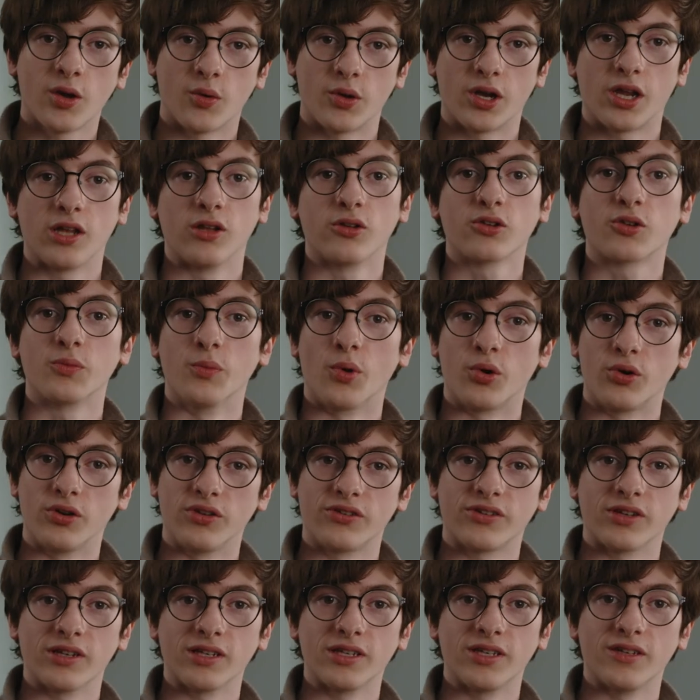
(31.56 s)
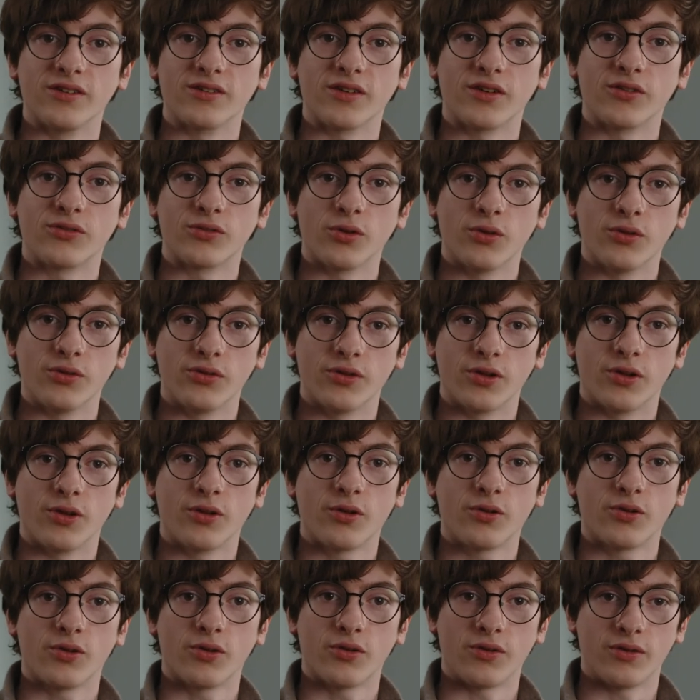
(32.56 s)
When I looked more into Leeds, I saw that
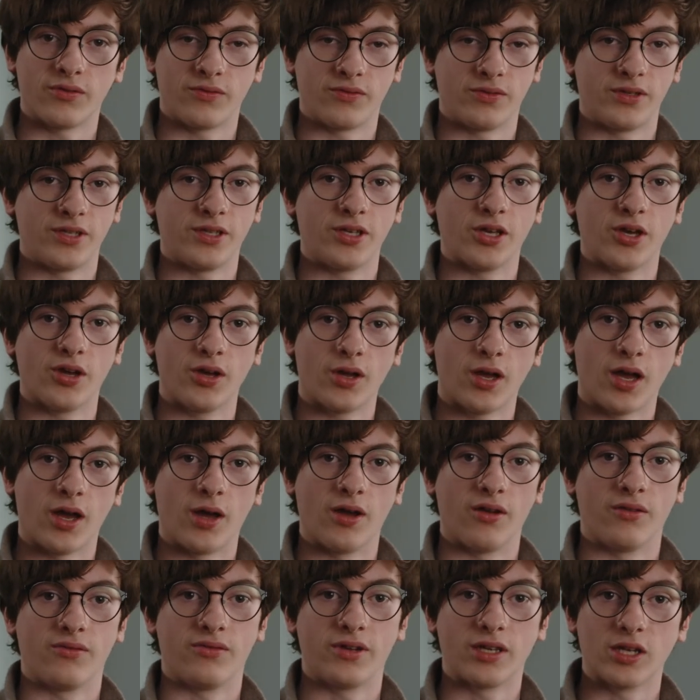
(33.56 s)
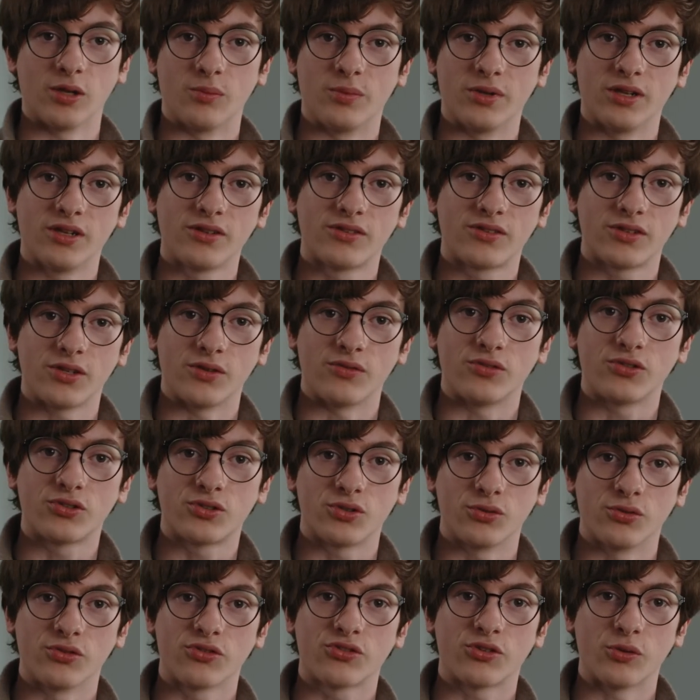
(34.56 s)
the availability of
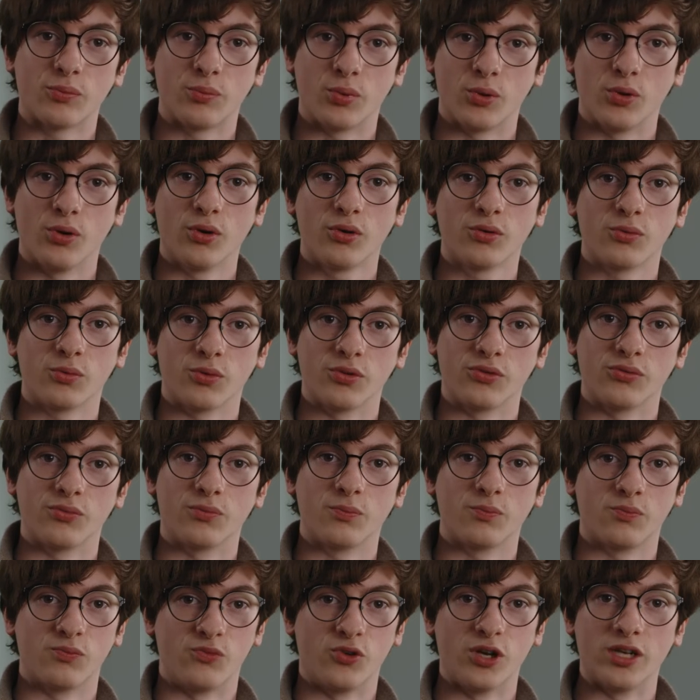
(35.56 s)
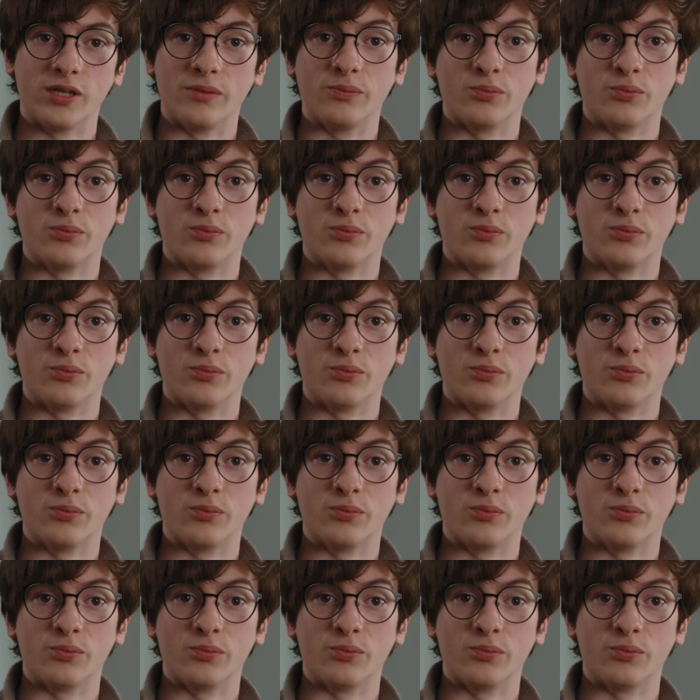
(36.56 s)
student support was really